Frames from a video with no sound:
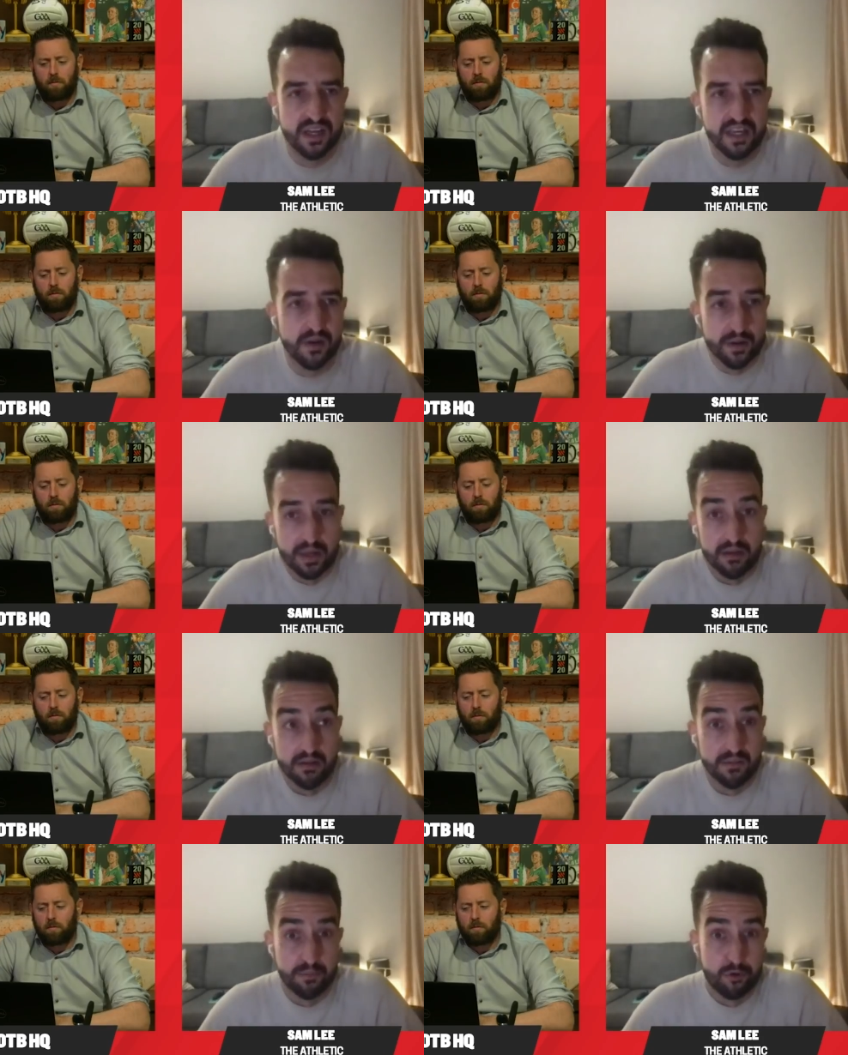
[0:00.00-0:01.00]
Speaker 1: you know,
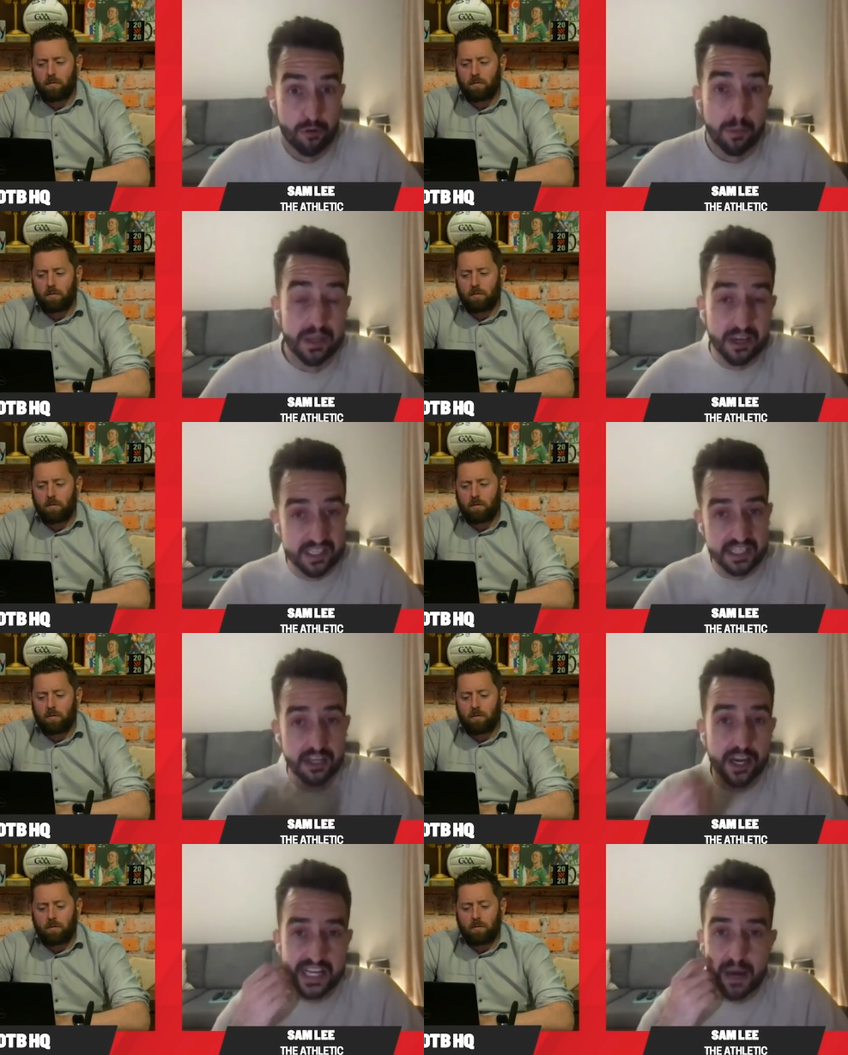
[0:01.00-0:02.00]
probably like in
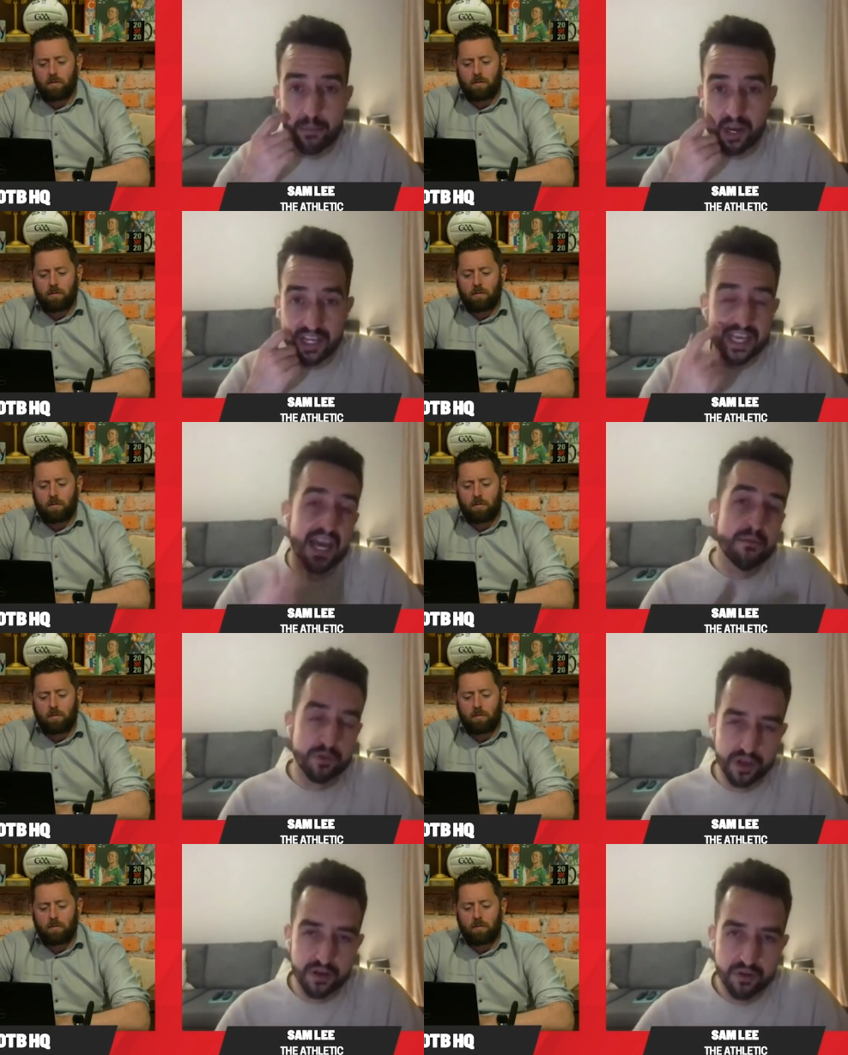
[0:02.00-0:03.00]
that Burnley game,
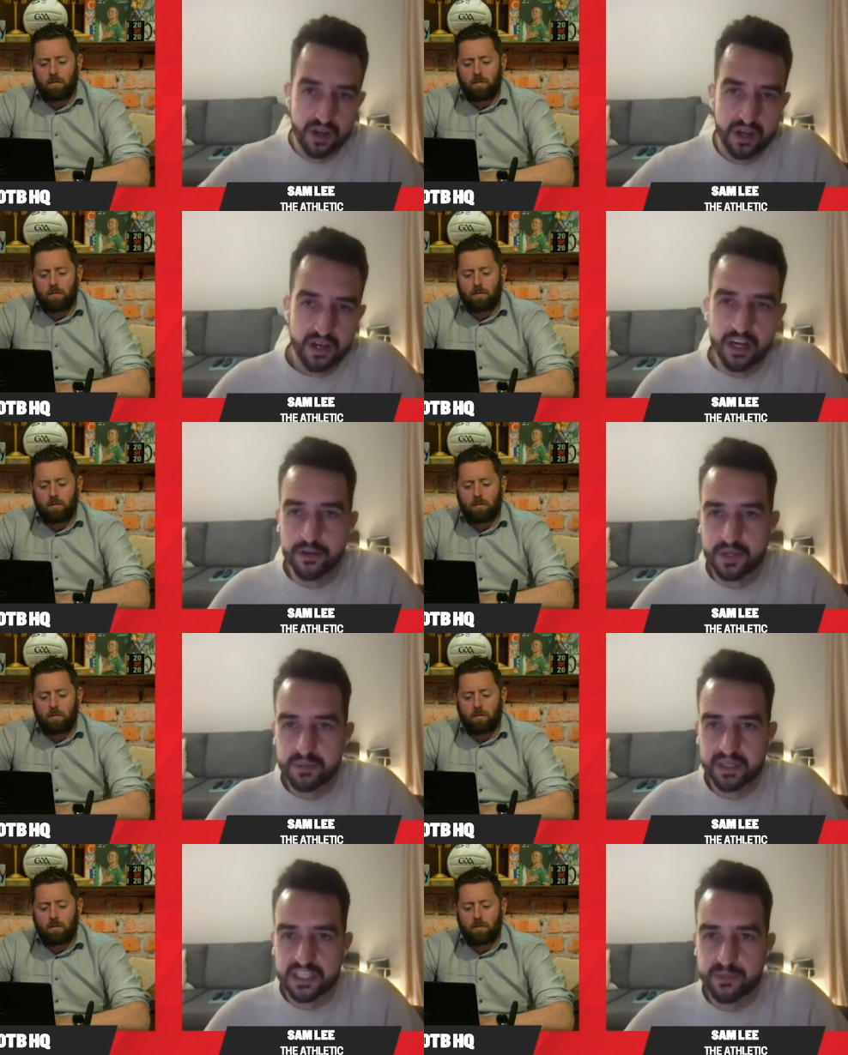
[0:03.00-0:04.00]
although I do
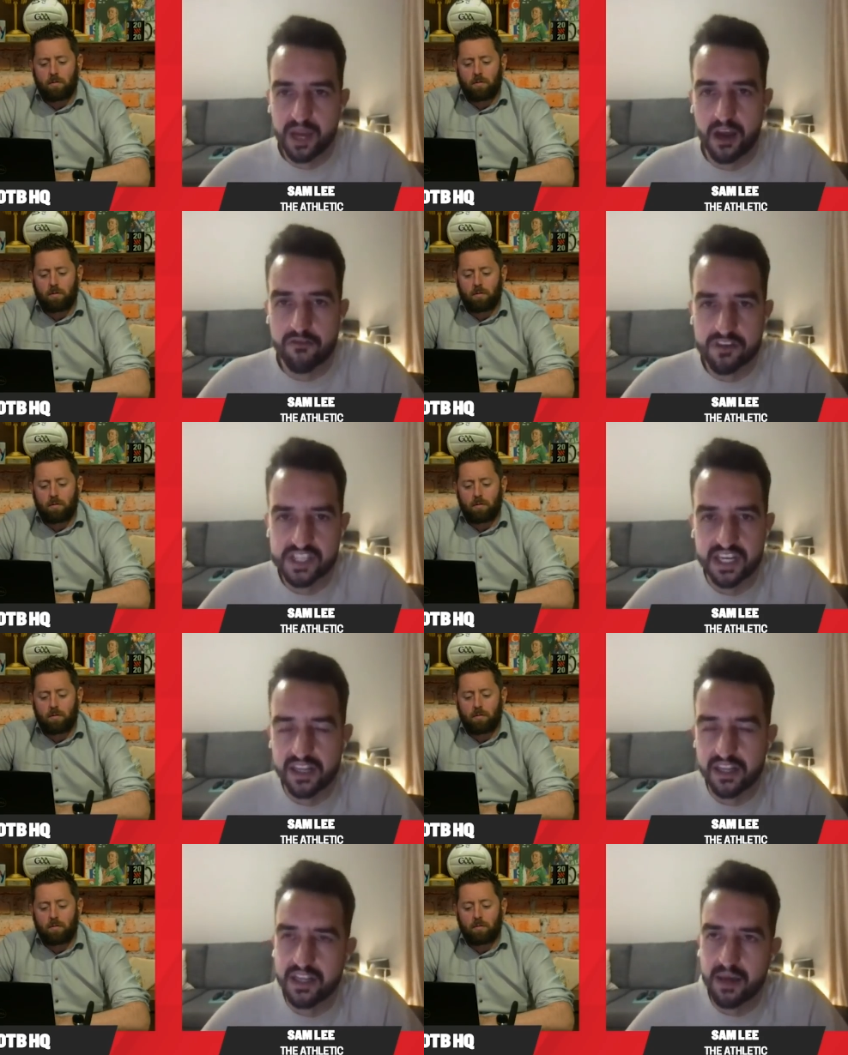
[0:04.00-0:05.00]
expect it to be harder on Saturday
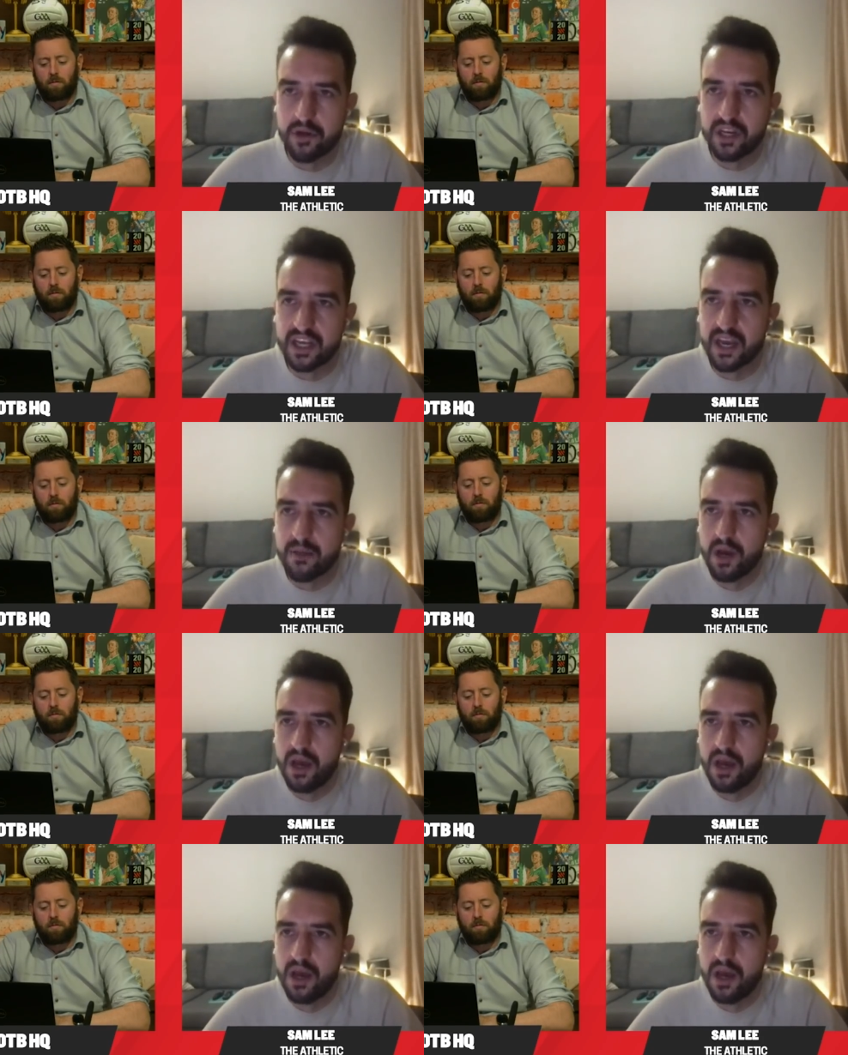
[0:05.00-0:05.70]
than that Burnley game.